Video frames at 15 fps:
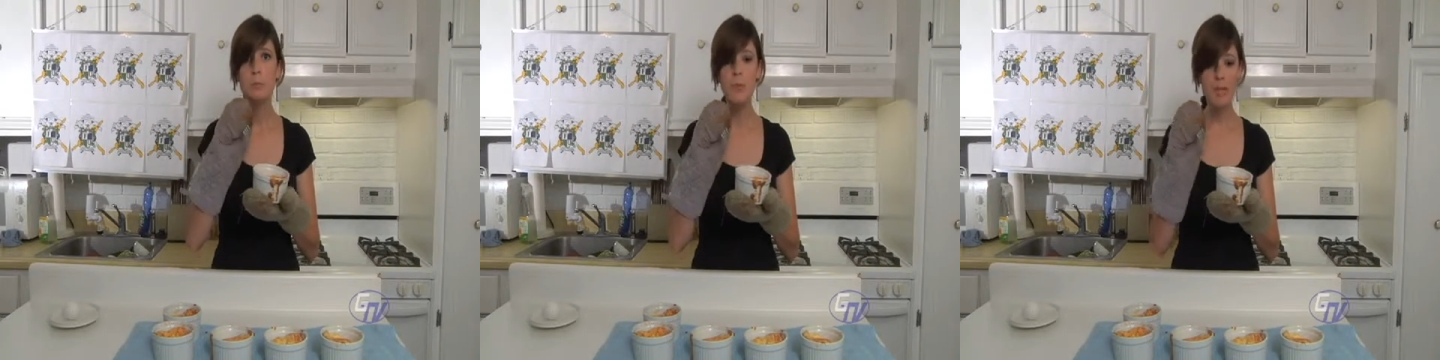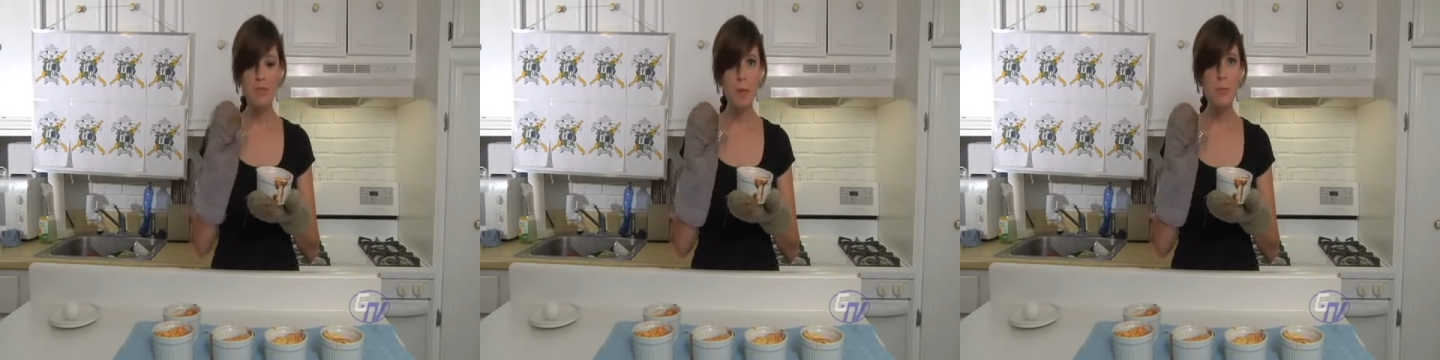
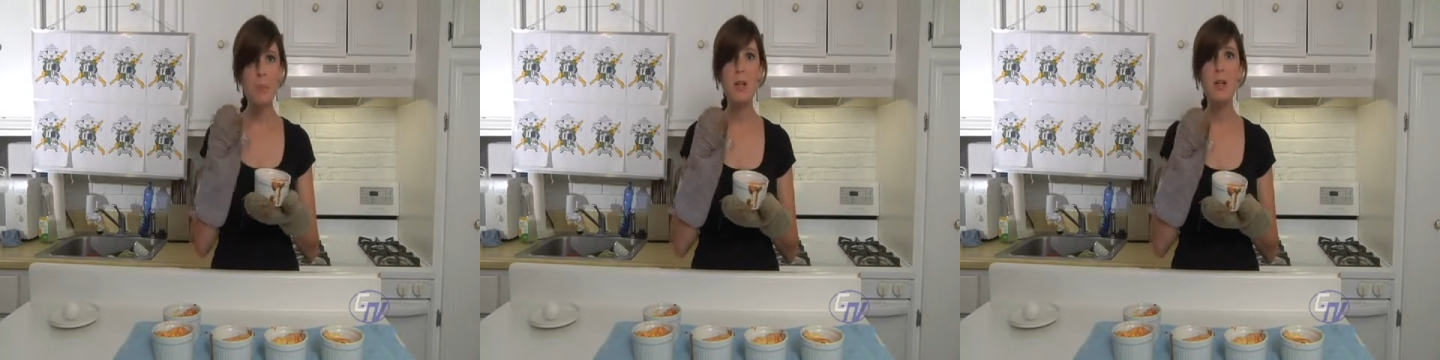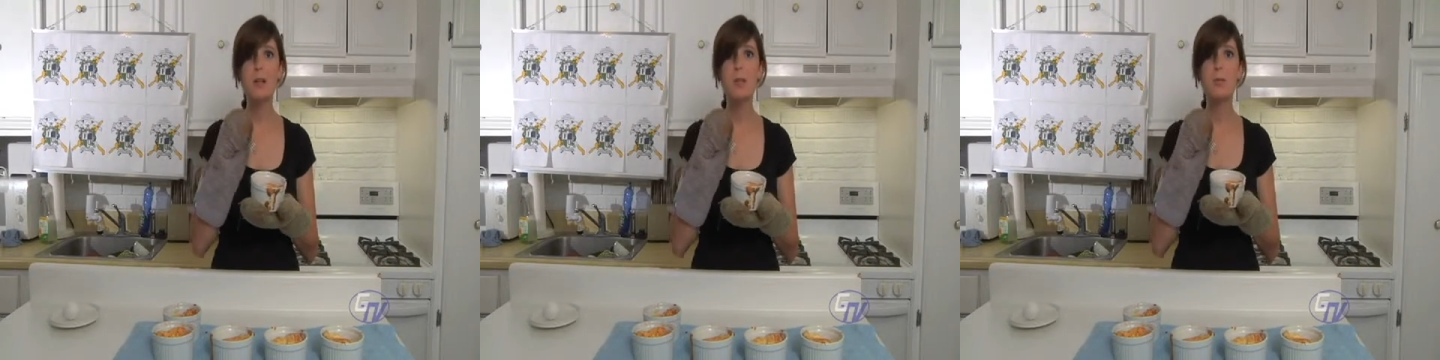in the
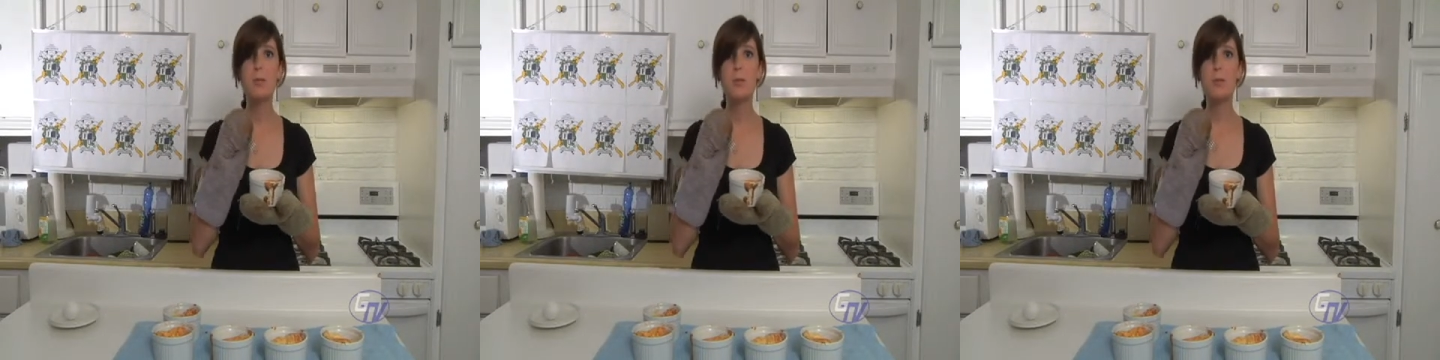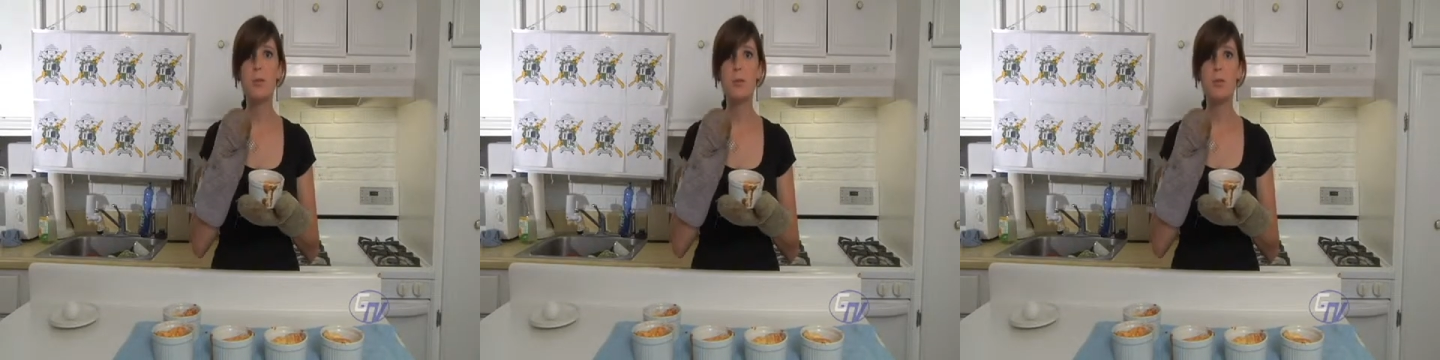middle
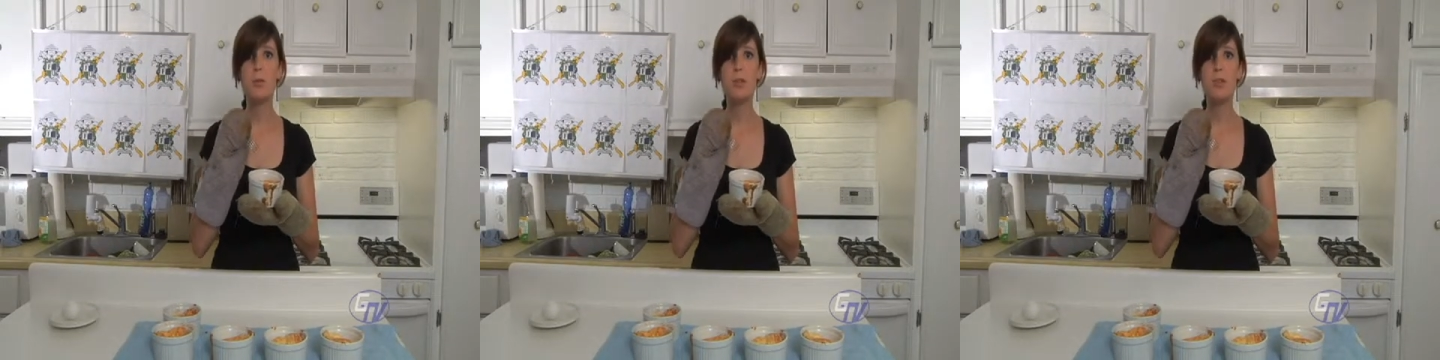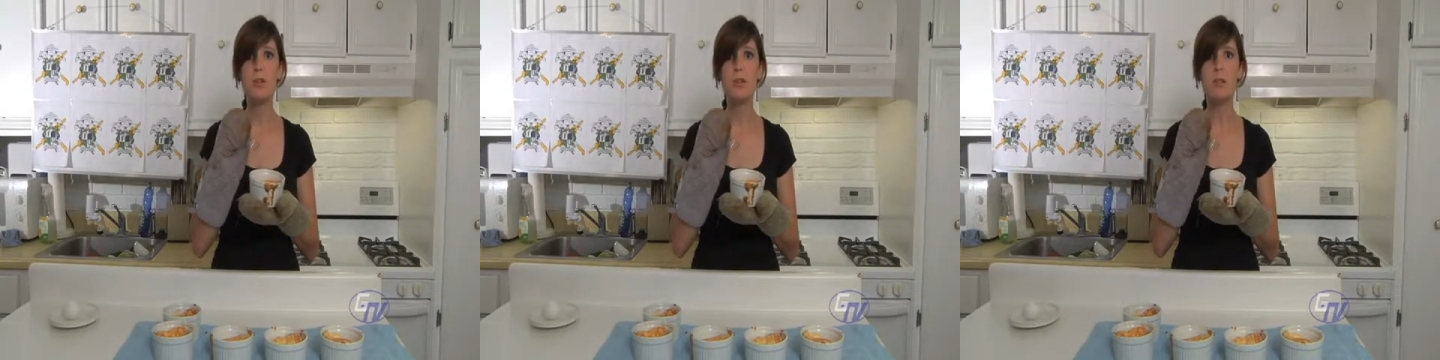it's all
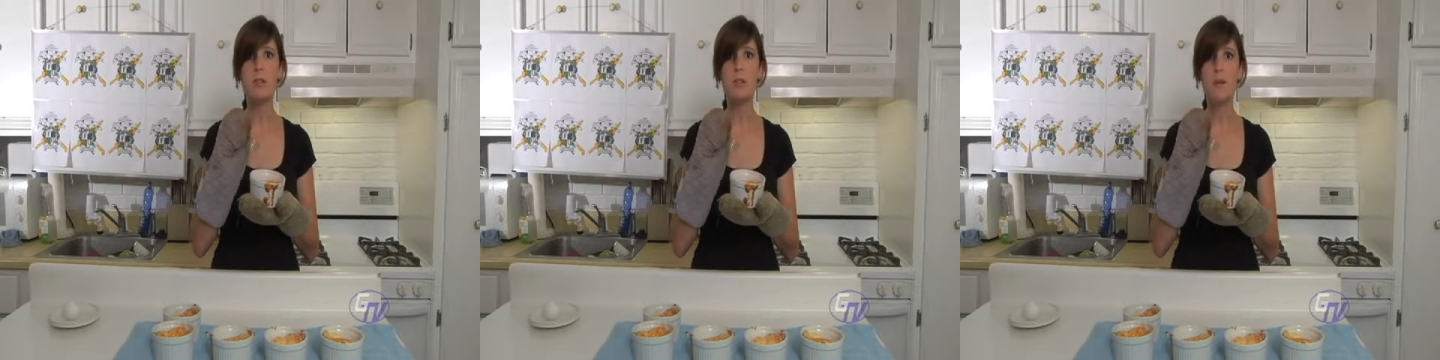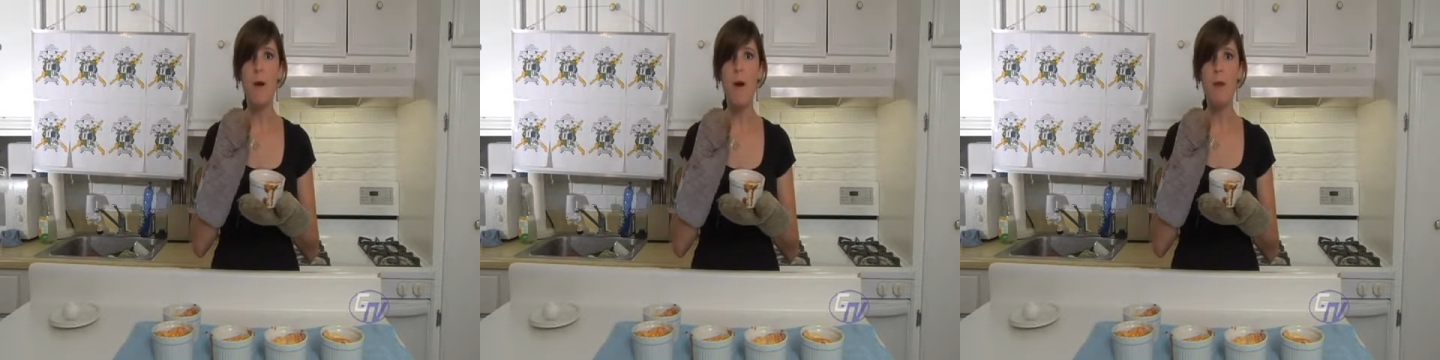squishy
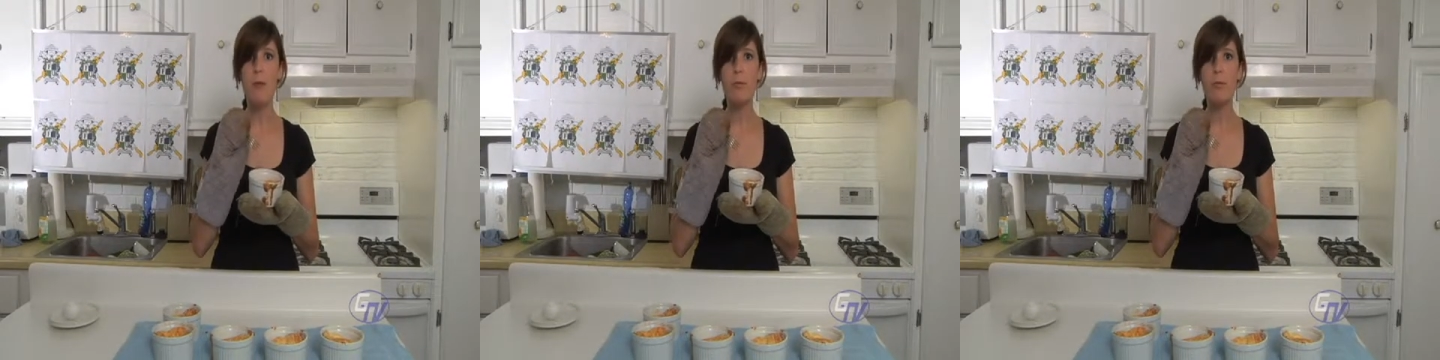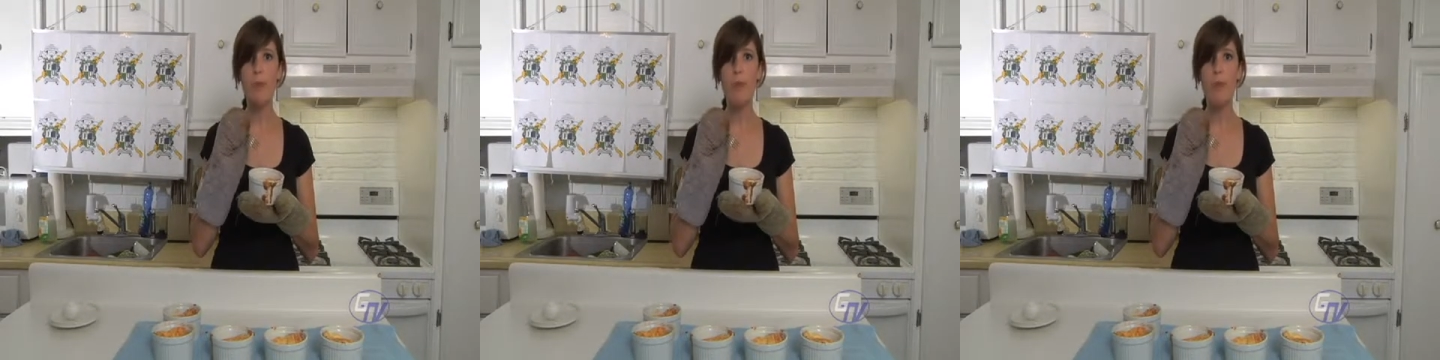and soft.